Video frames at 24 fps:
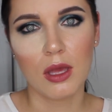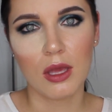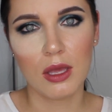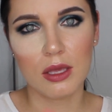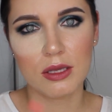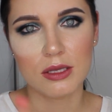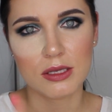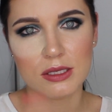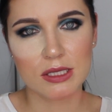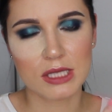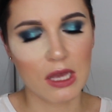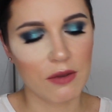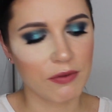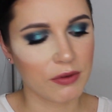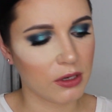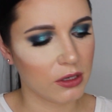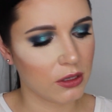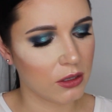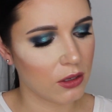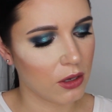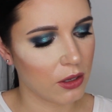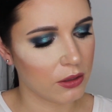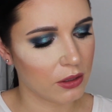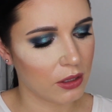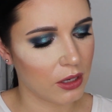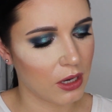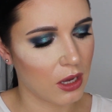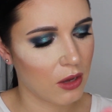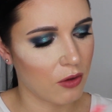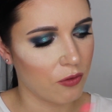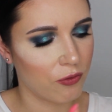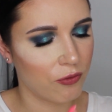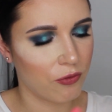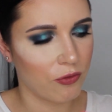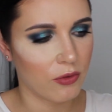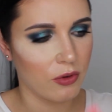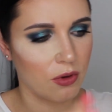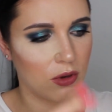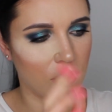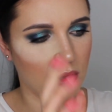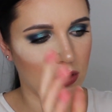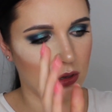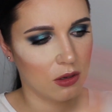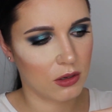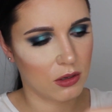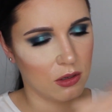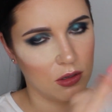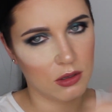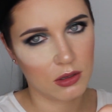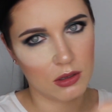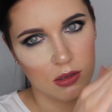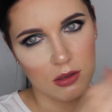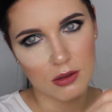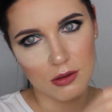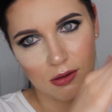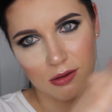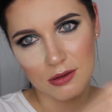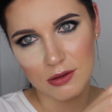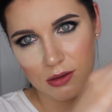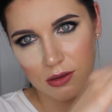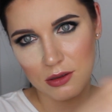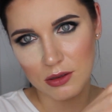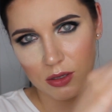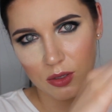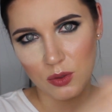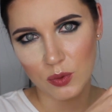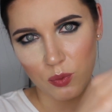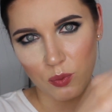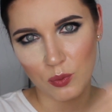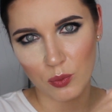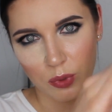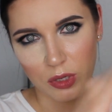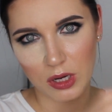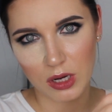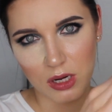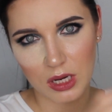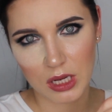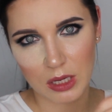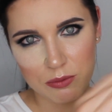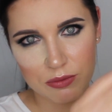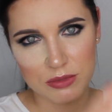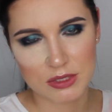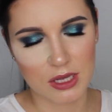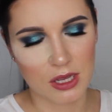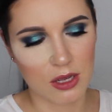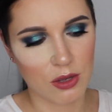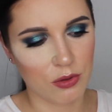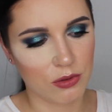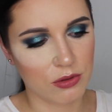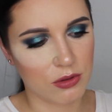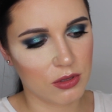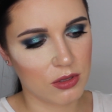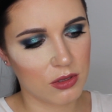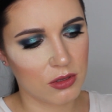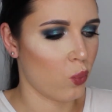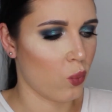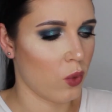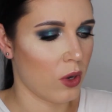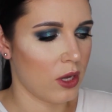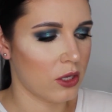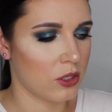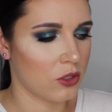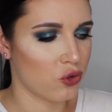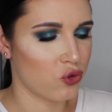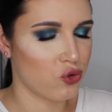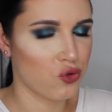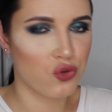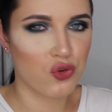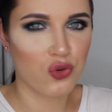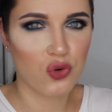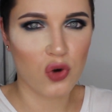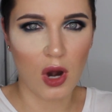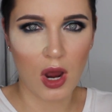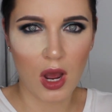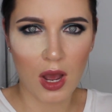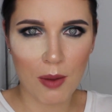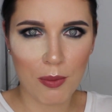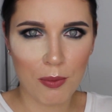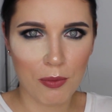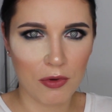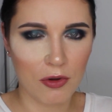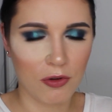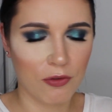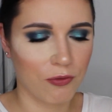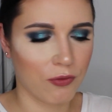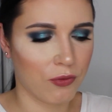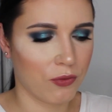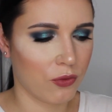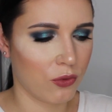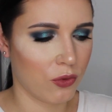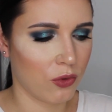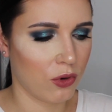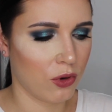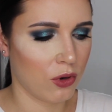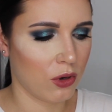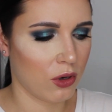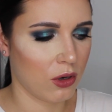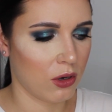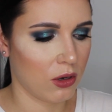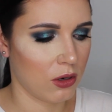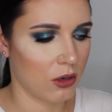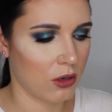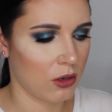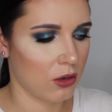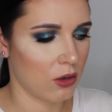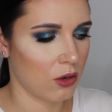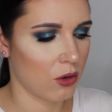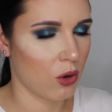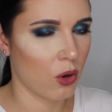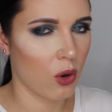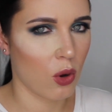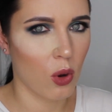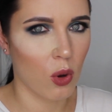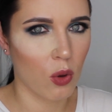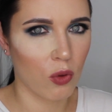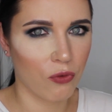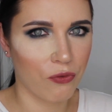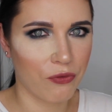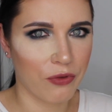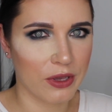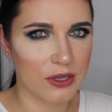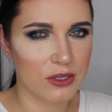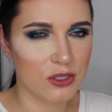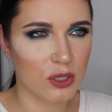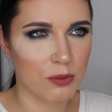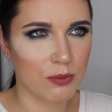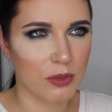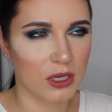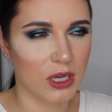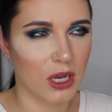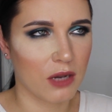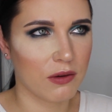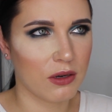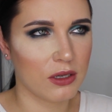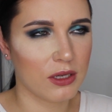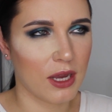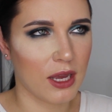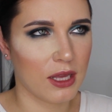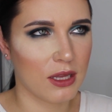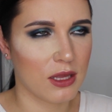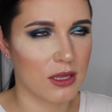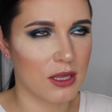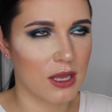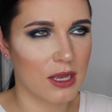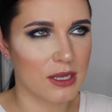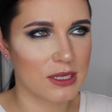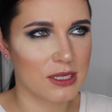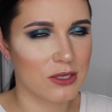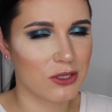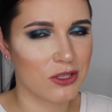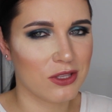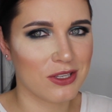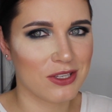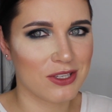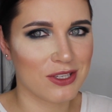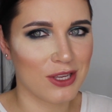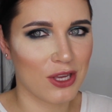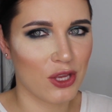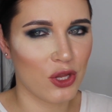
It is definitely not enough. Water comes out 1 drop for whole face to be covered, and it has this